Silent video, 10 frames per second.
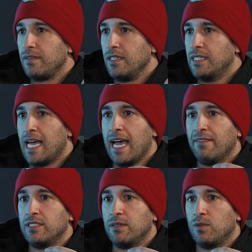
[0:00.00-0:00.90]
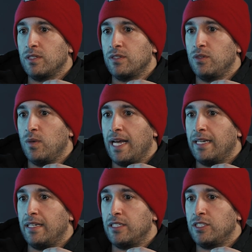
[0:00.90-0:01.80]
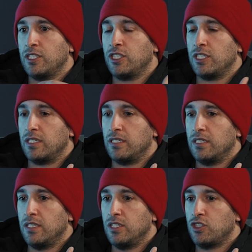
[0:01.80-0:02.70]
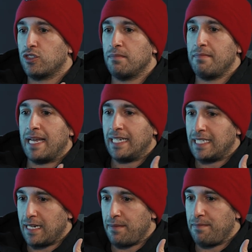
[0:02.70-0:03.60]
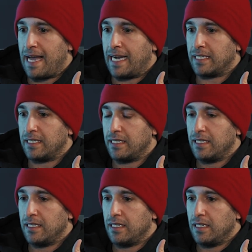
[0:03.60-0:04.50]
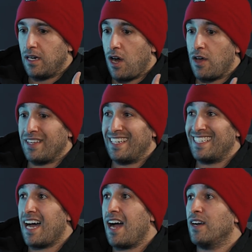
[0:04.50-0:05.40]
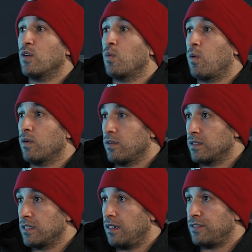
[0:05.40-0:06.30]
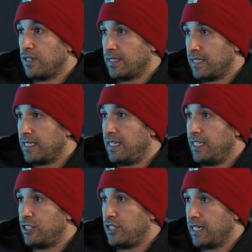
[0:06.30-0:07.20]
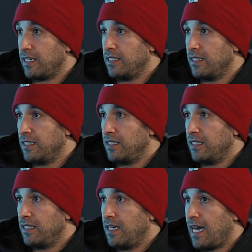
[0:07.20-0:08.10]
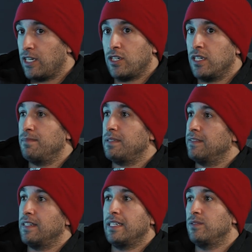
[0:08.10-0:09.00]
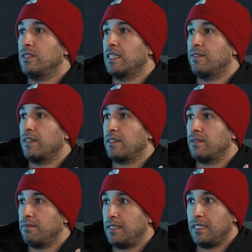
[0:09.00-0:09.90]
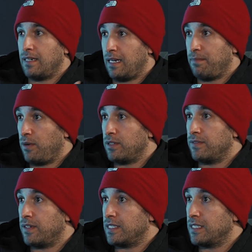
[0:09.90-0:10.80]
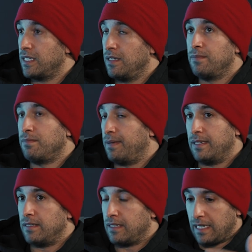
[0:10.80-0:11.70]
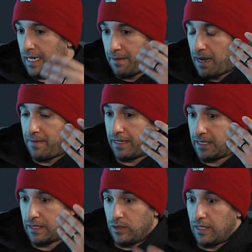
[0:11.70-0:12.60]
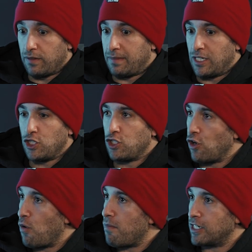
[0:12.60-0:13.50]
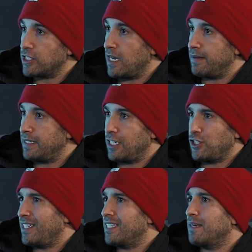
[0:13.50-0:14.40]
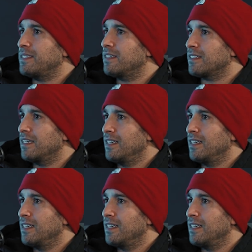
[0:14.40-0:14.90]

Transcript: to have someone who had such a tremendous impact on the entire world of strength and conditioning, I couldn't believe that he was giving me and both of us, but in my mind, he was giving me so much time and attention. He let me take